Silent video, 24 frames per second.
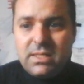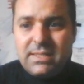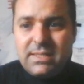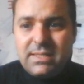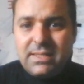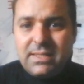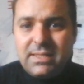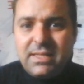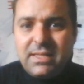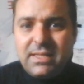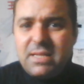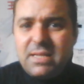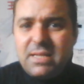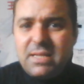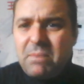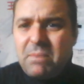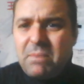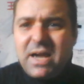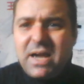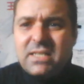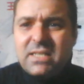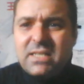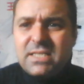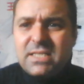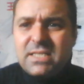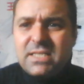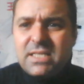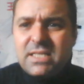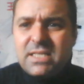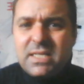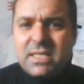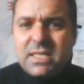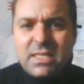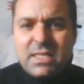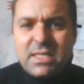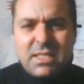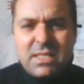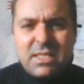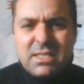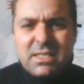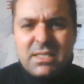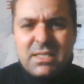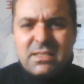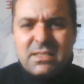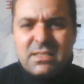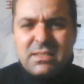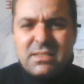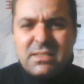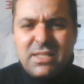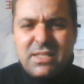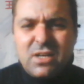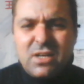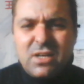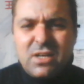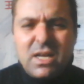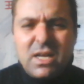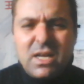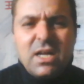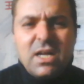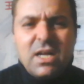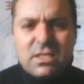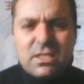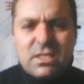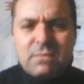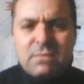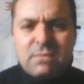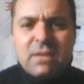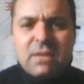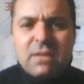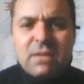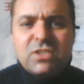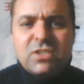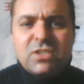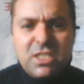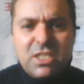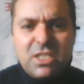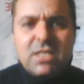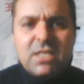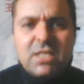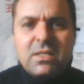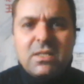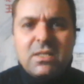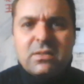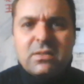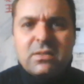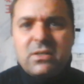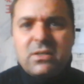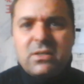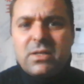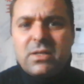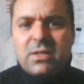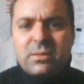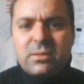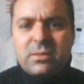The other parts, they talk a lot about chi. You know,